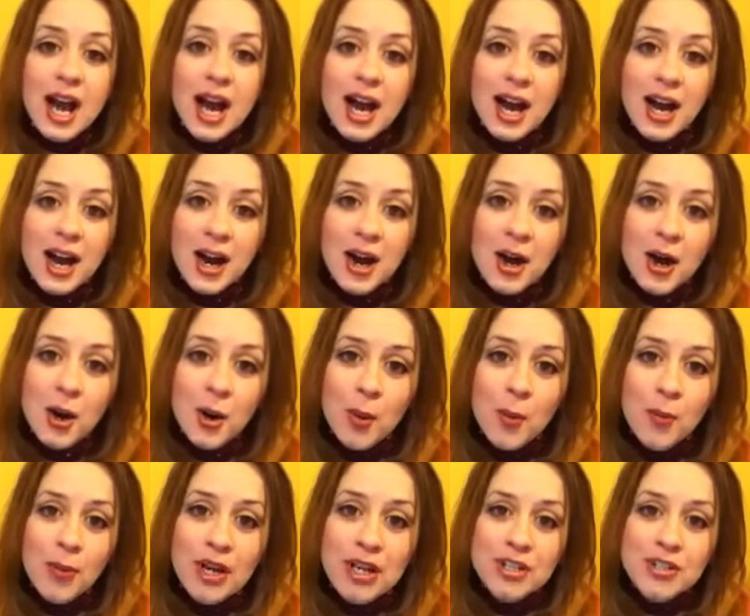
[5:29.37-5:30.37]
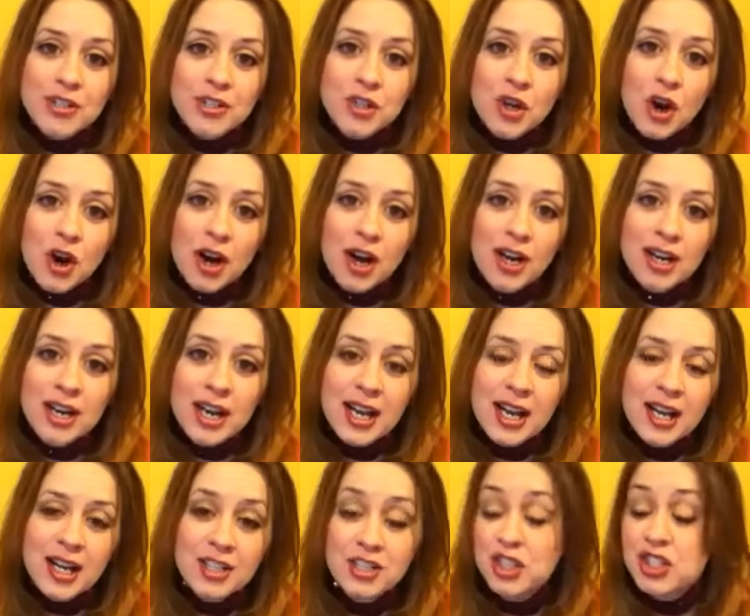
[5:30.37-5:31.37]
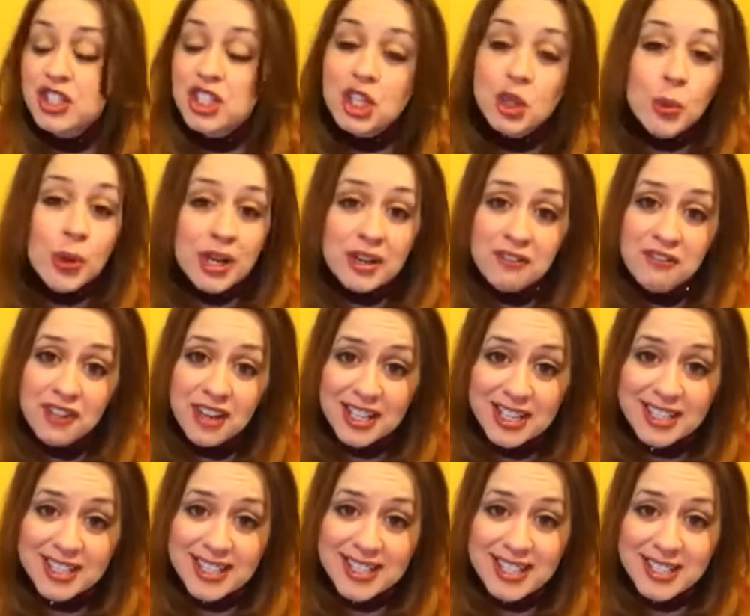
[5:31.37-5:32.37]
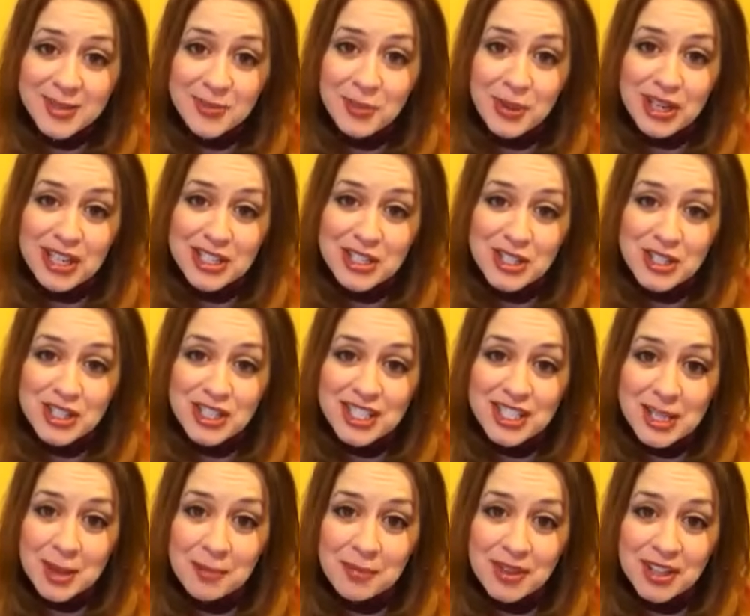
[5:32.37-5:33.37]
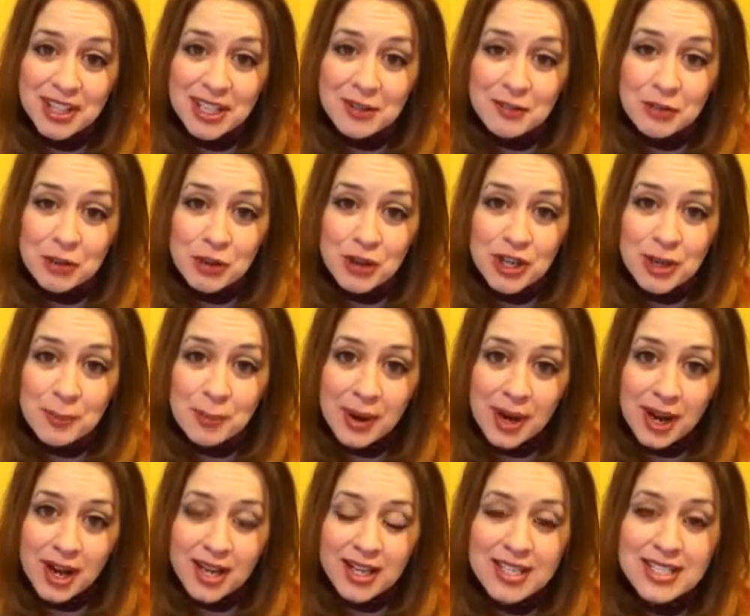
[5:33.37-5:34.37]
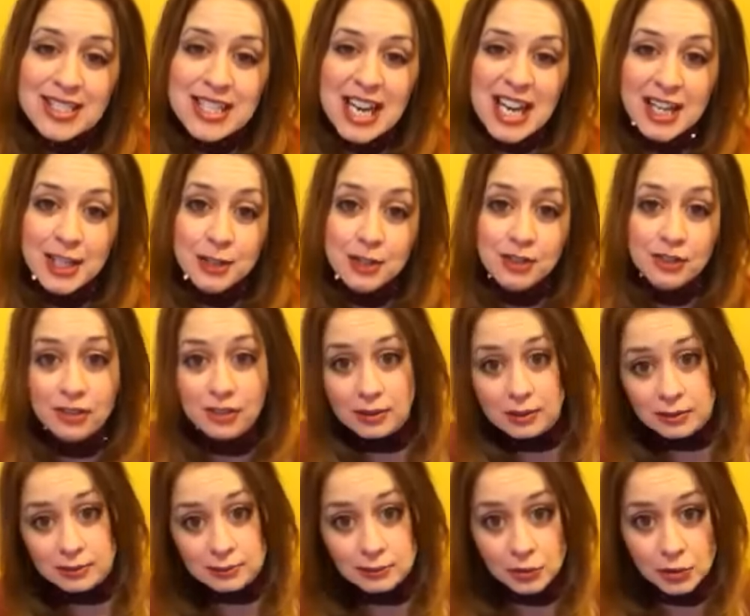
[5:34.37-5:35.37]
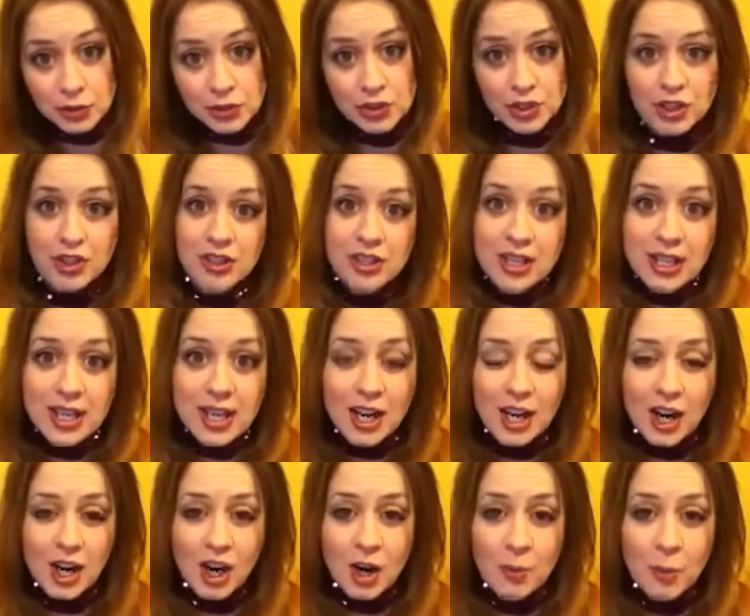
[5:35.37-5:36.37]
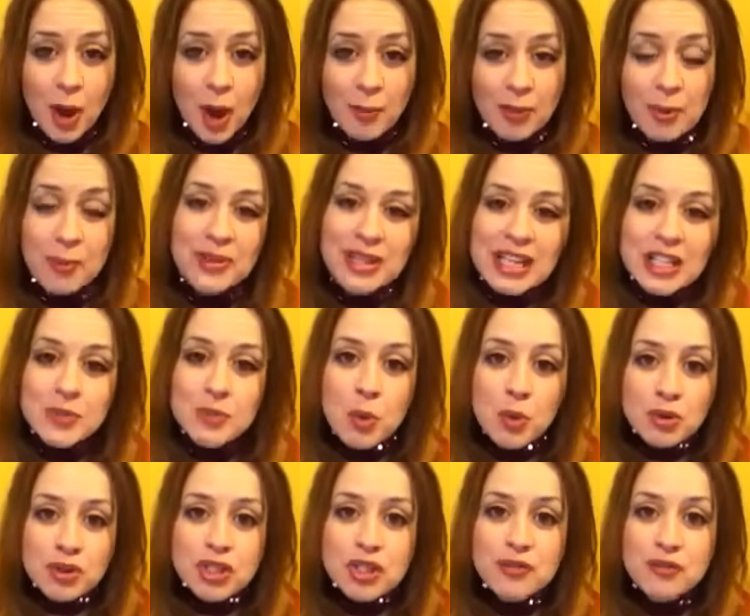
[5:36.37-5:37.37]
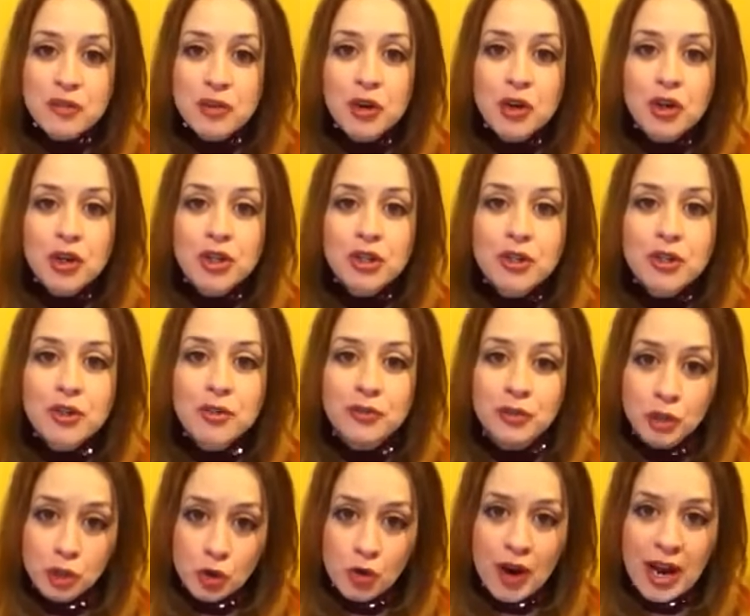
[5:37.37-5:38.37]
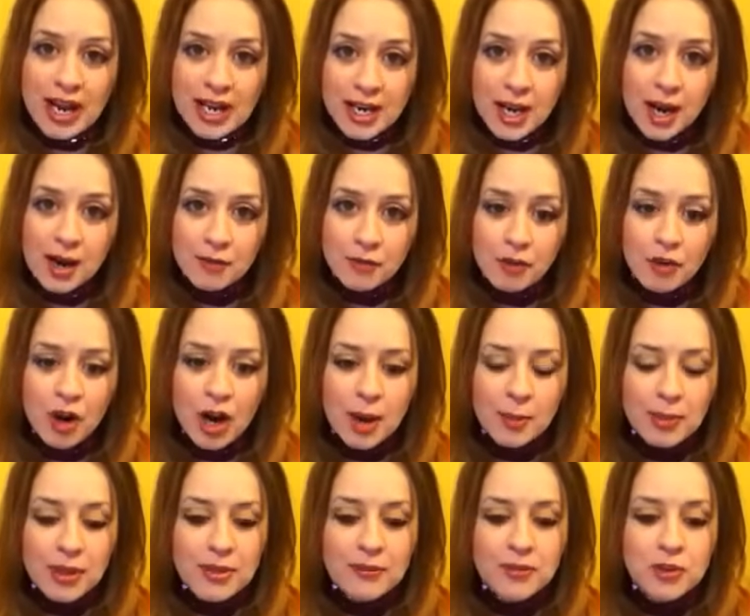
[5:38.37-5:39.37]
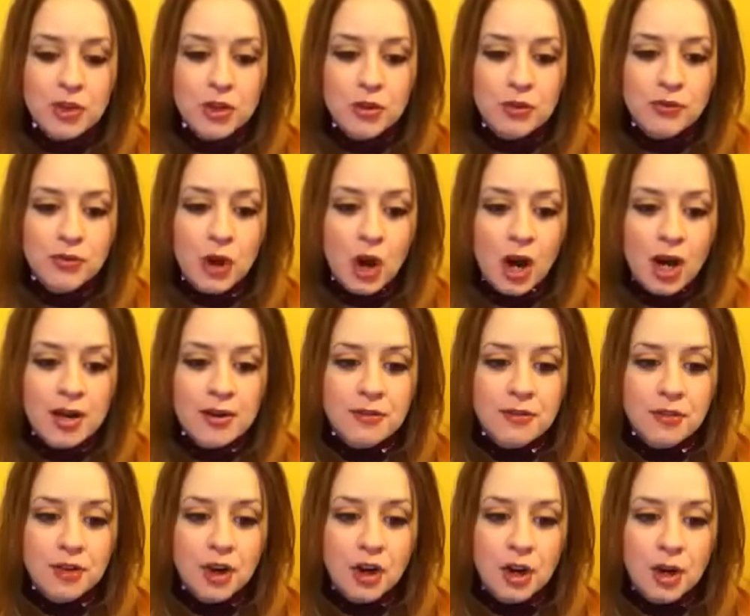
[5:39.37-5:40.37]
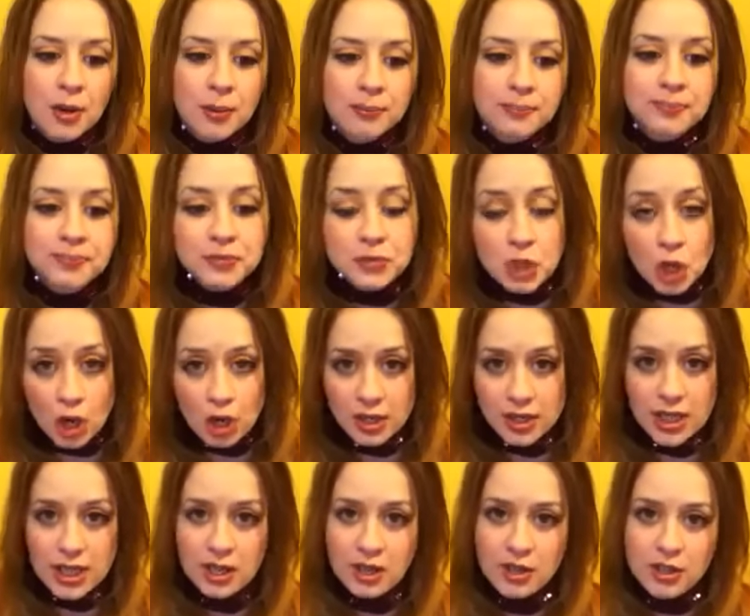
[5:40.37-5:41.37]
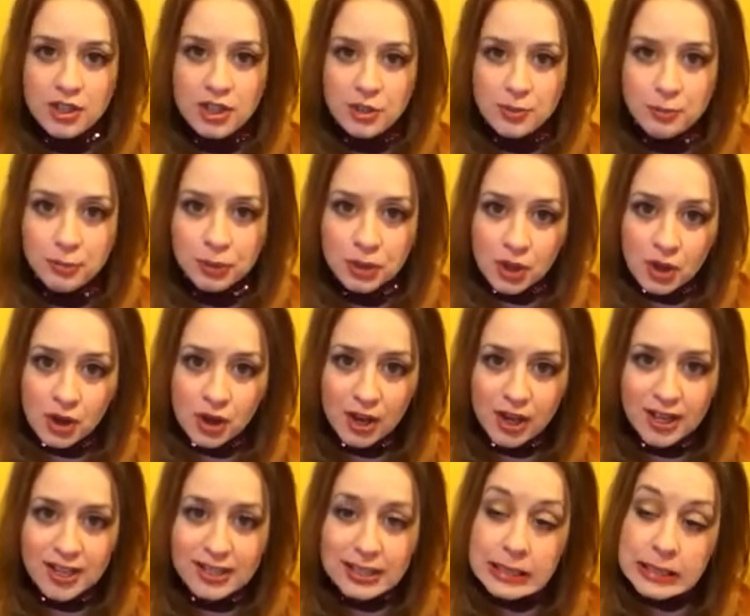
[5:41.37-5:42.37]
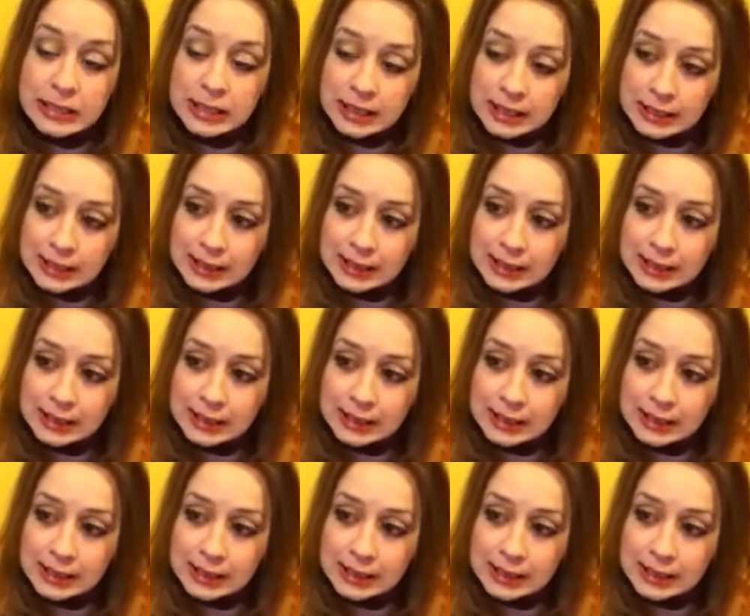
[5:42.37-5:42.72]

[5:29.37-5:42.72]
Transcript: It's just a quick fix, but it's just something if you're in a bind and your little roots are popping up. But that's mostly for gray cover up. If you've gone from dark hair to blonde,